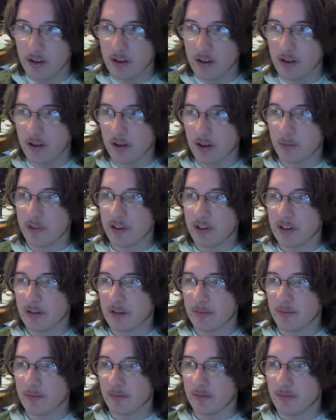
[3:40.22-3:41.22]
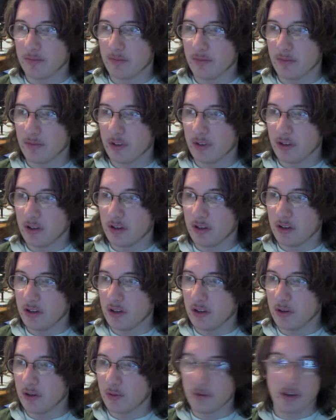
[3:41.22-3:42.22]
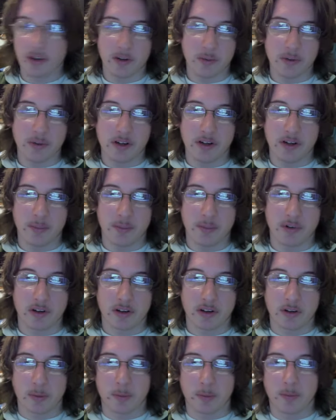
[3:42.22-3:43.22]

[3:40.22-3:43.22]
I mean, when I read a book